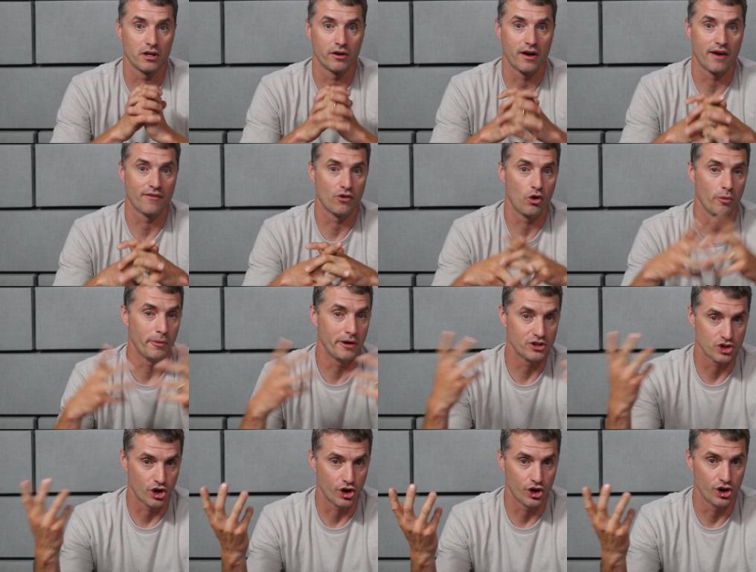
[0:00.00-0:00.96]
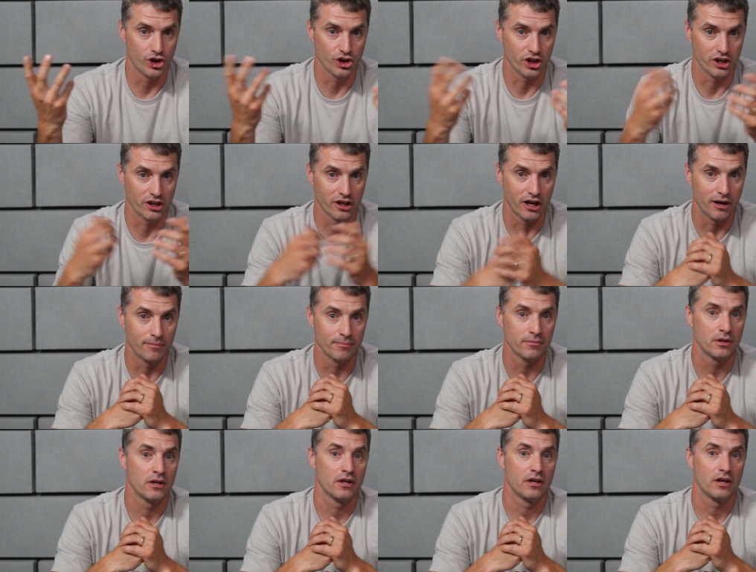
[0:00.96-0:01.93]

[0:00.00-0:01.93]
they don't have a whole bunch of earned income,